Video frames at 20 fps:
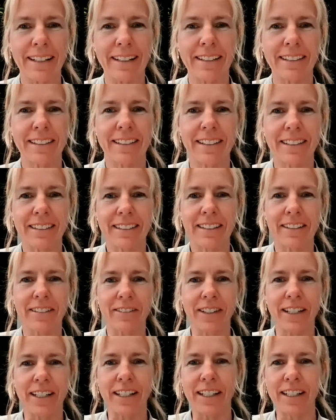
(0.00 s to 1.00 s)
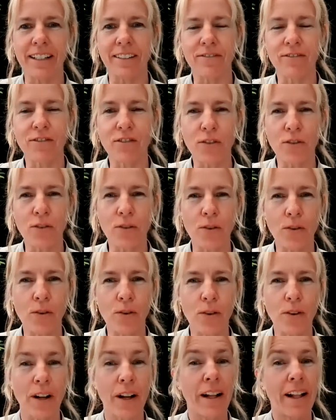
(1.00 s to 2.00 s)
This is the reading
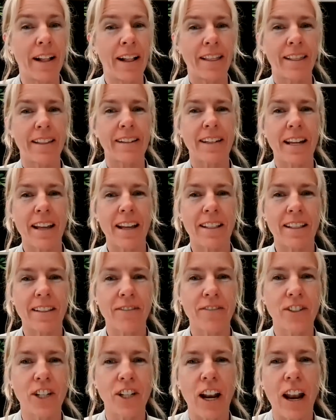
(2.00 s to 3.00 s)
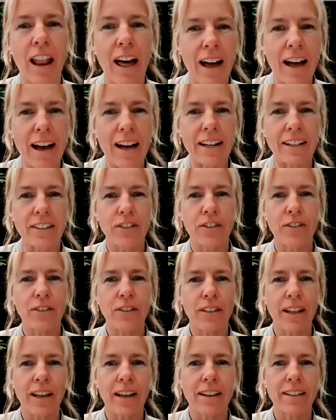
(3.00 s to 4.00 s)
for the tenth of July two
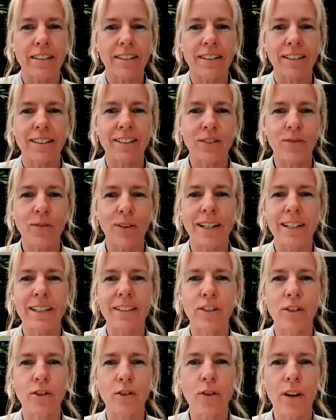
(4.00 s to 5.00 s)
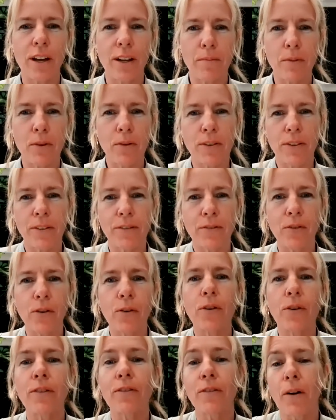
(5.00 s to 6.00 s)
thousand twenty-two and moving
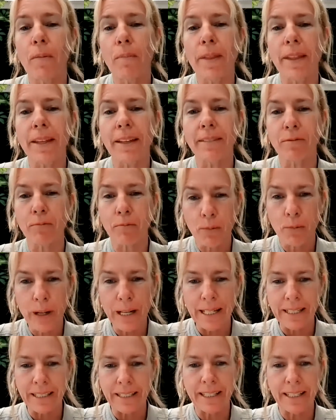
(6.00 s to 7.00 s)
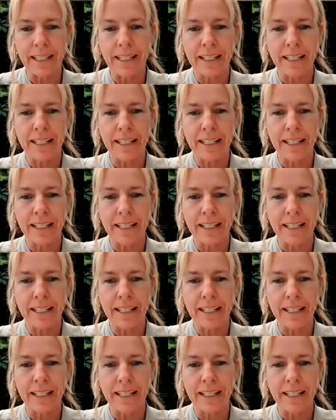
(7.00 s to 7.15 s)
forward from the week.